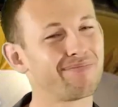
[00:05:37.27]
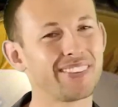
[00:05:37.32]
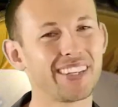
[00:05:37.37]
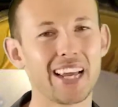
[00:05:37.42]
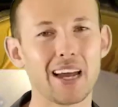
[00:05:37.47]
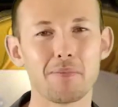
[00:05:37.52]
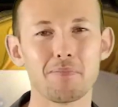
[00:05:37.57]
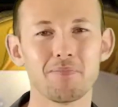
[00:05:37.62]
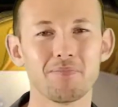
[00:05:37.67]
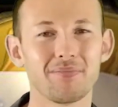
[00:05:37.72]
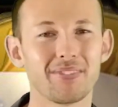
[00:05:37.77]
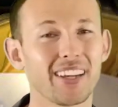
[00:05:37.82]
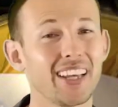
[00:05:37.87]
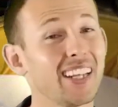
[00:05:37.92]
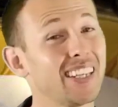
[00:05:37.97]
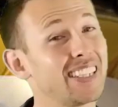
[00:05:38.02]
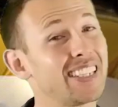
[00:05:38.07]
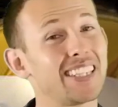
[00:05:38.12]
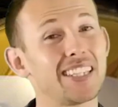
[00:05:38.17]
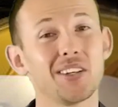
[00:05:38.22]
yep,
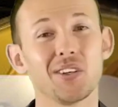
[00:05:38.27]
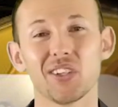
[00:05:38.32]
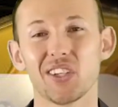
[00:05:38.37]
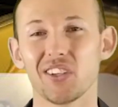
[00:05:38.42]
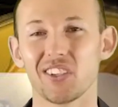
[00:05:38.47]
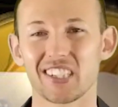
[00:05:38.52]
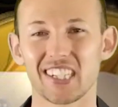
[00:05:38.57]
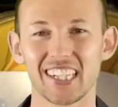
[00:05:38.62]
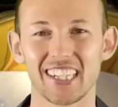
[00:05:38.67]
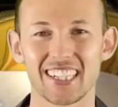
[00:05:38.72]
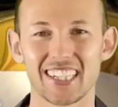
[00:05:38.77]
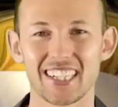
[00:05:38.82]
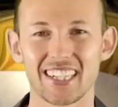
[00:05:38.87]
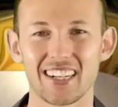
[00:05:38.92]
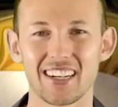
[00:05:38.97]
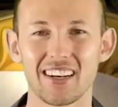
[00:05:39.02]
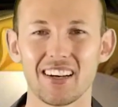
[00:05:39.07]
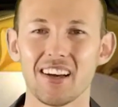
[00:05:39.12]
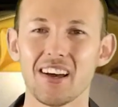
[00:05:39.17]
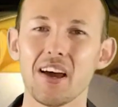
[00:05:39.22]
it's still useless.
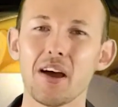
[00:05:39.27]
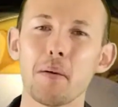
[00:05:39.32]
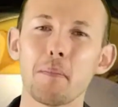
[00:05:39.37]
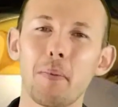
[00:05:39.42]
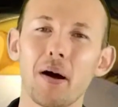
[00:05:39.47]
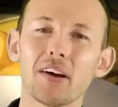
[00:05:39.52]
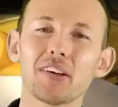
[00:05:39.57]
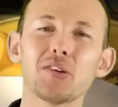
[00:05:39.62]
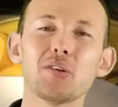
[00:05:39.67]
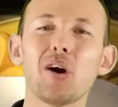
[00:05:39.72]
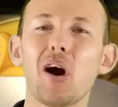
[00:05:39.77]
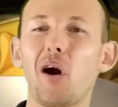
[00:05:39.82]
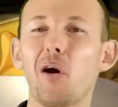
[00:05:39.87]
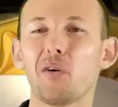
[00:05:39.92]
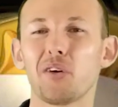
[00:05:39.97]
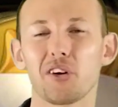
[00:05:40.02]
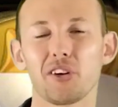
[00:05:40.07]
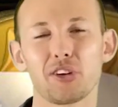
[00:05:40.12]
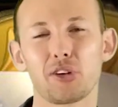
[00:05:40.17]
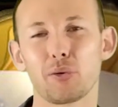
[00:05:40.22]
But you
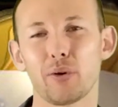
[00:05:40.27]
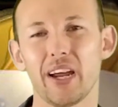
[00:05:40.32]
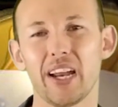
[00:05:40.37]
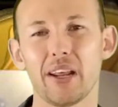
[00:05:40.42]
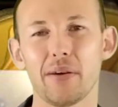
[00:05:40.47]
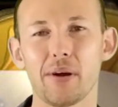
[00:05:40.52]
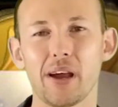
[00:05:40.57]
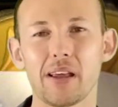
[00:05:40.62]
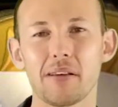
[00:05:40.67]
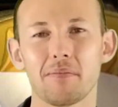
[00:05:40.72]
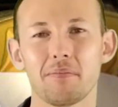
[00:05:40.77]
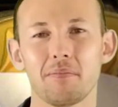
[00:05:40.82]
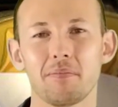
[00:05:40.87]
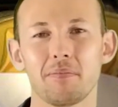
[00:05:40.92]
hold on to it anyway.